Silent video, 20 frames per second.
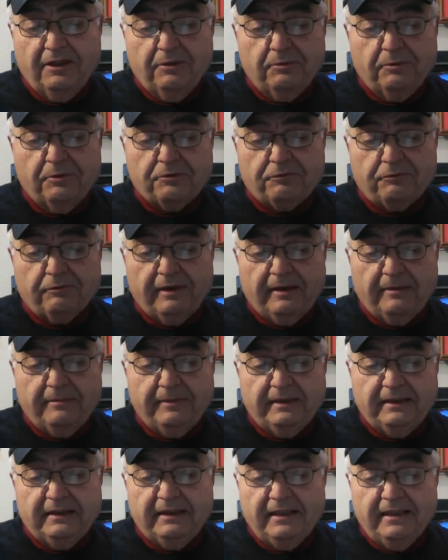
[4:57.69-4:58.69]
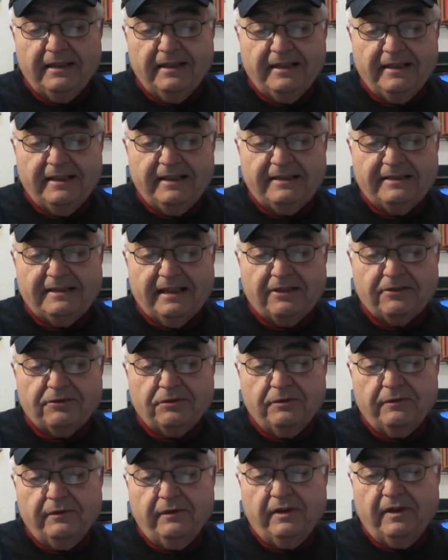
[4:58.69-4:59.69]
was ramming his
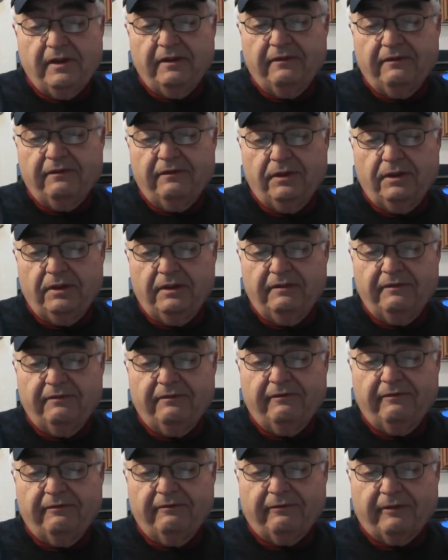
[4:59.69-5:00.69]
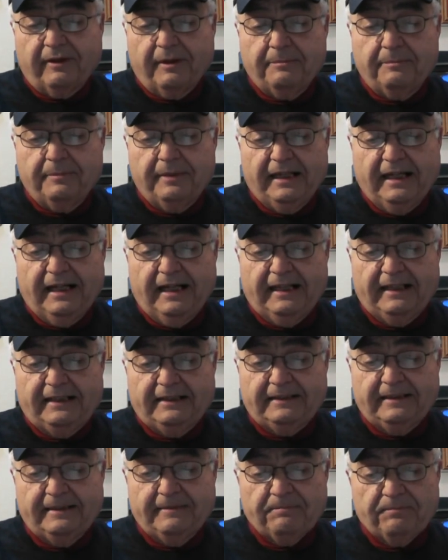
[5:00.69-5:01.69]
SUV from behind.